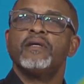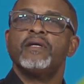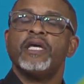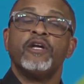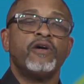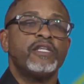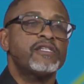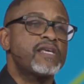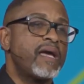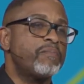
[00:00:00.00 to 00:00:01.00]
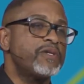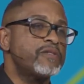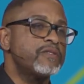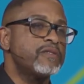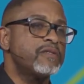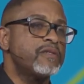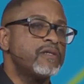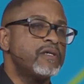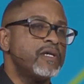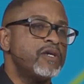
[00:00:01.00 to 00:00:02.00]
and on this campus,
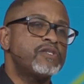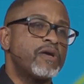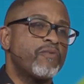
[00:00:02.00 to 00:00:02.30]
you say,